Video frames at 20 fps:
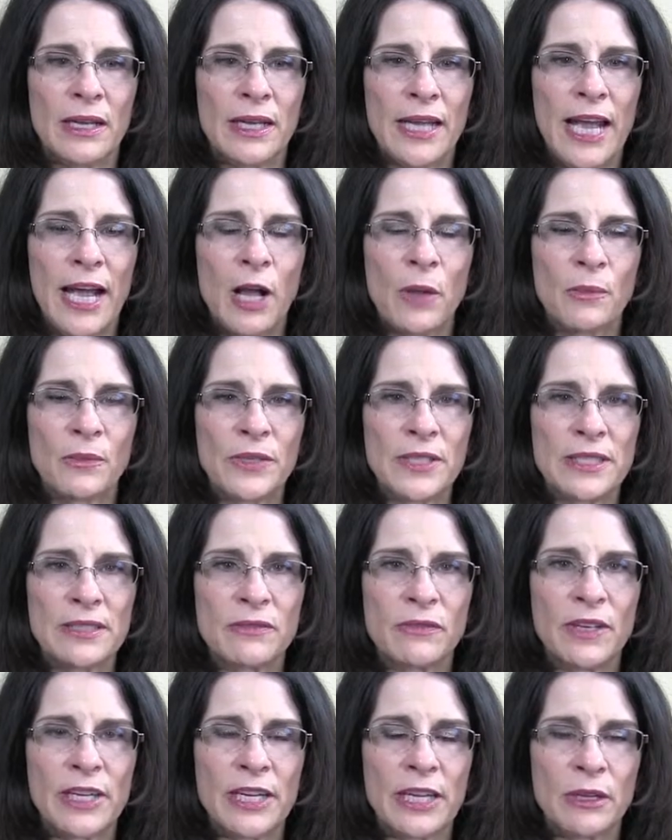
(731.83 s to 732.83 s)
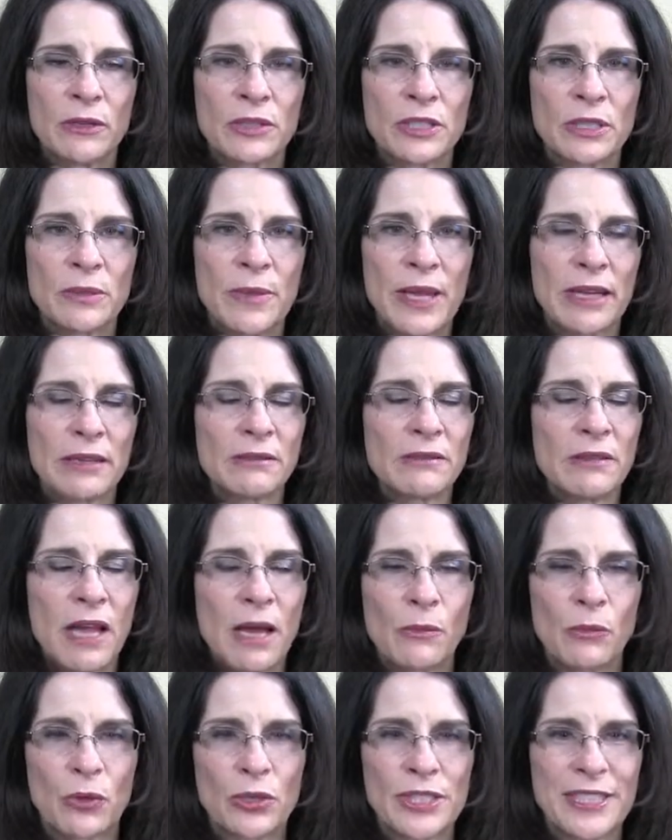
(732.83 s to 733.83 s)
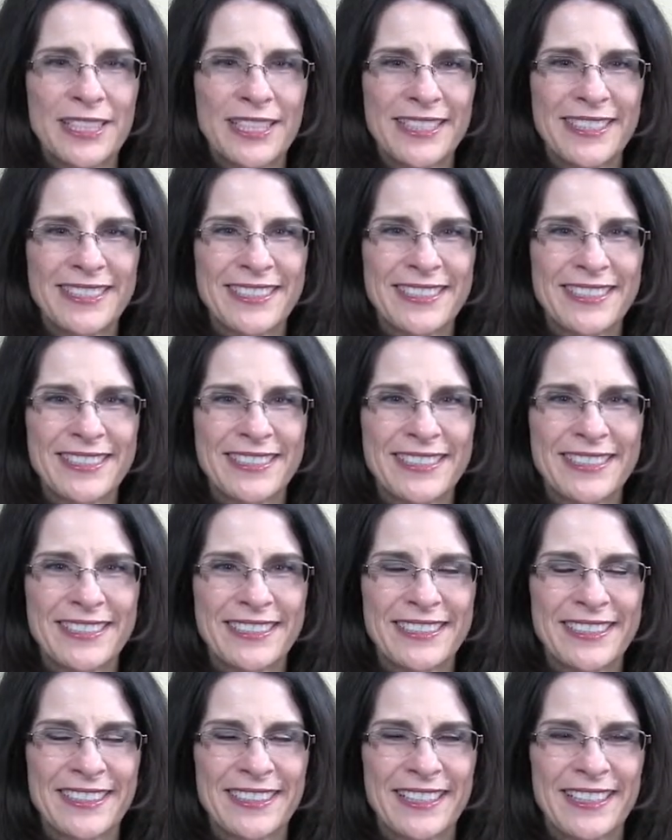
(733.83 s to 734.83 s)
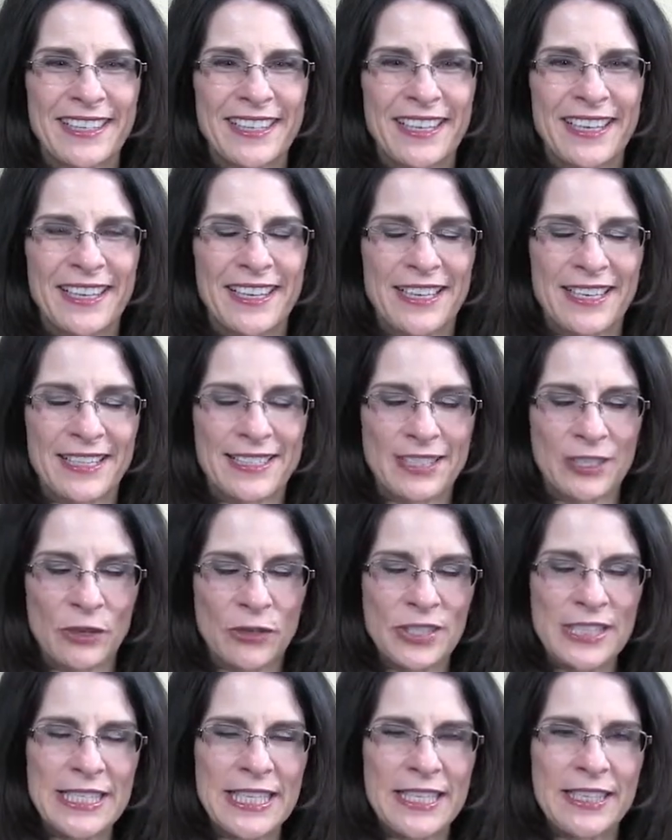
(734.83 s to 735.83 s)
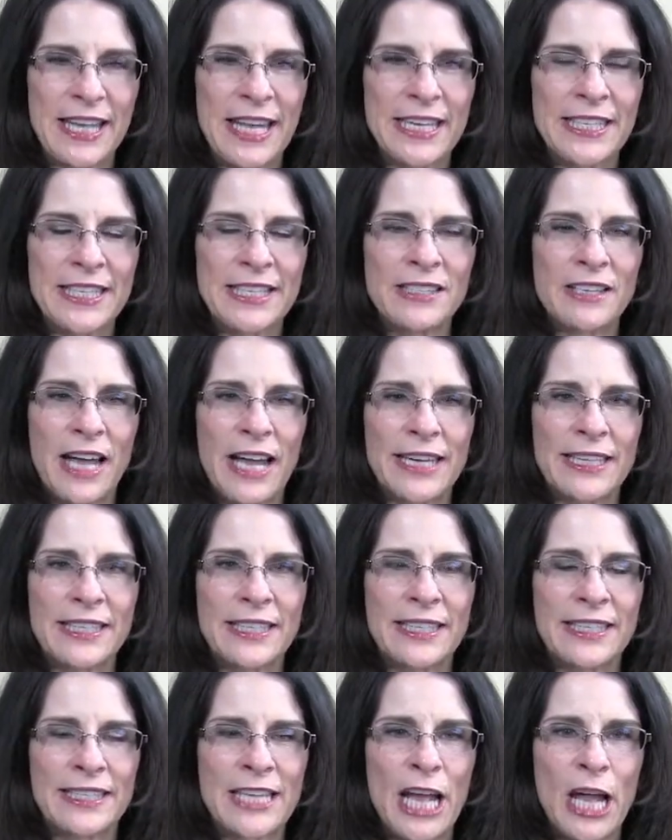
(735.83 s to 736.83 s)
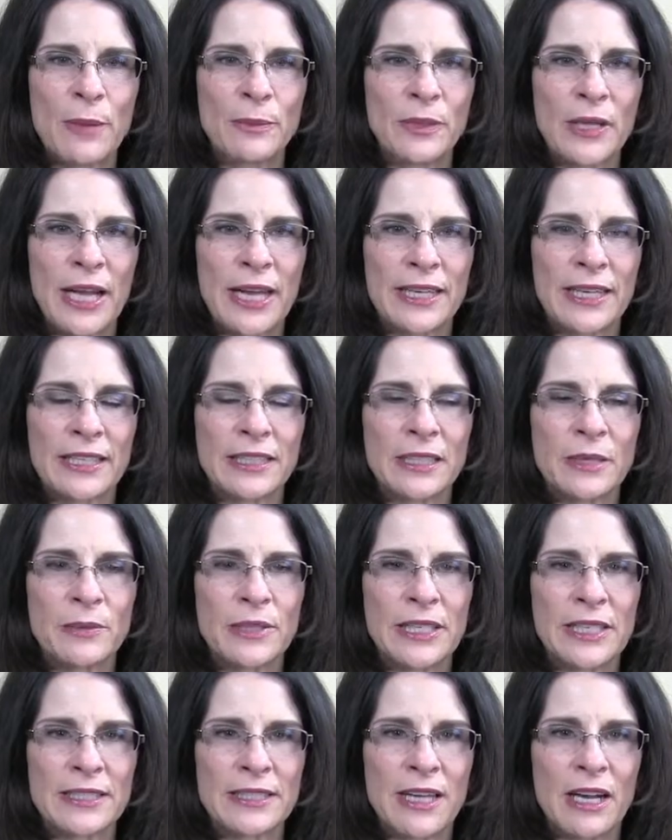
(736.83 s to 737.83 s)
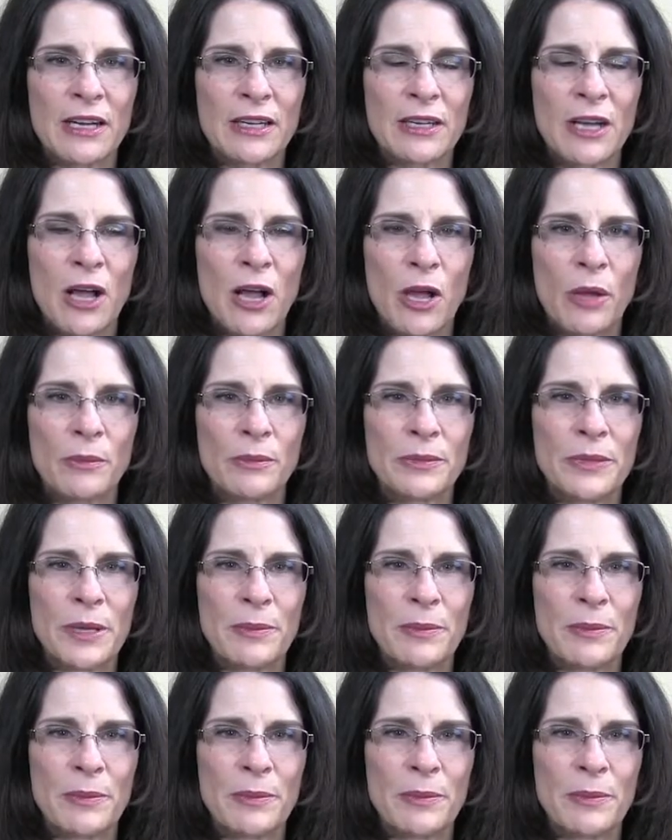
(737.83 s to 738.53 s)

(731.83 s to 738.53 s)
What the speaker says: help these videos to make a lot more sense. So this is Elaine Enlightening at taplightunlimited.com.